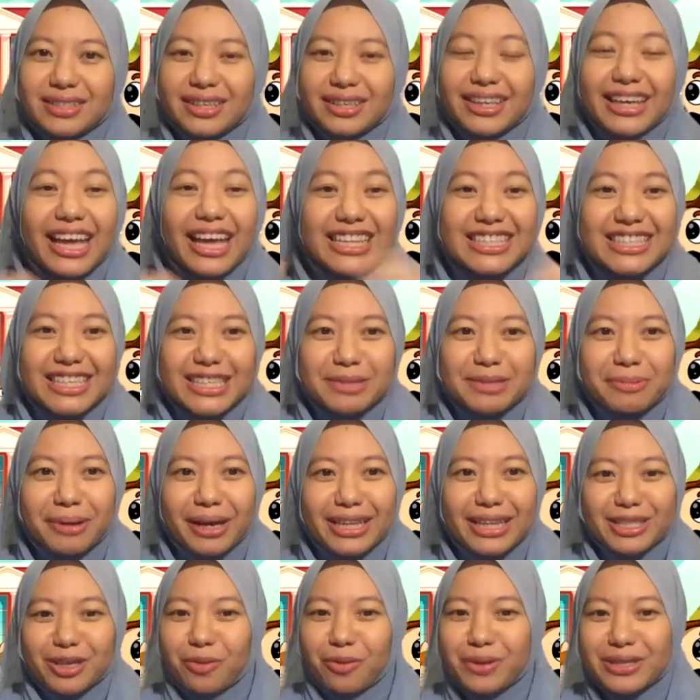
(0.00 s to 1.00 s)
Again, six
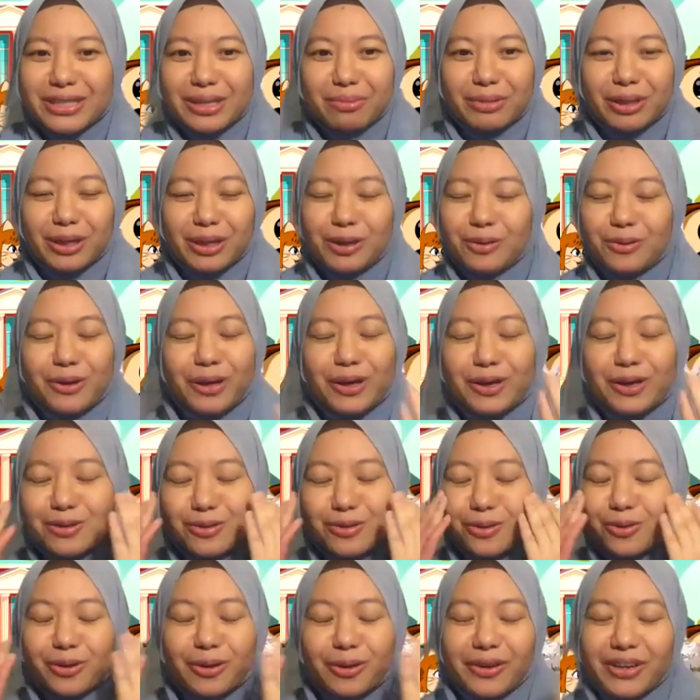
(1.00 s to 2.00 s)
months, always something new. I still
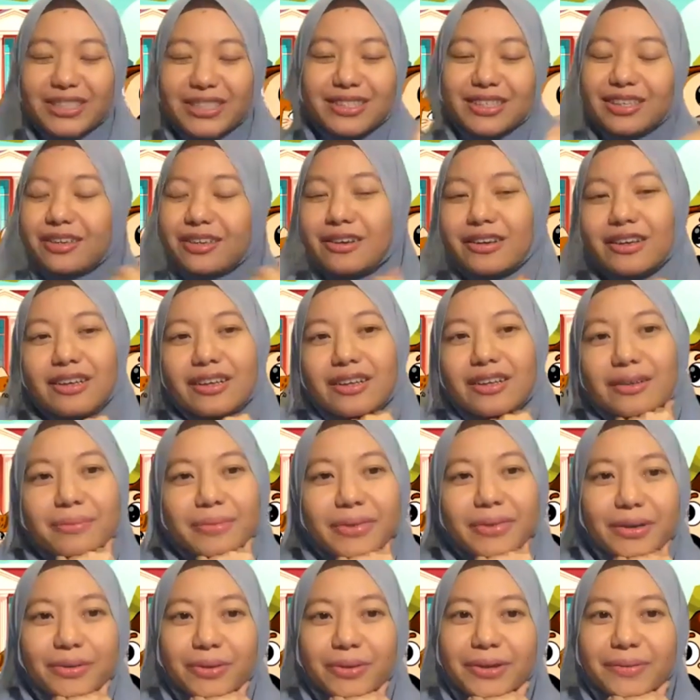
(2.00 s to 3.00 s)
go crazy.
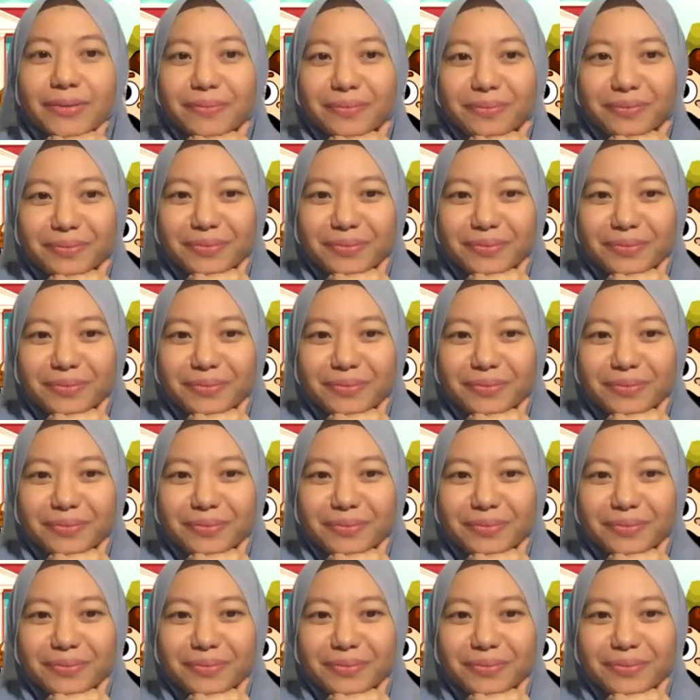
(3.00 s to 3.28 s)
Anyway.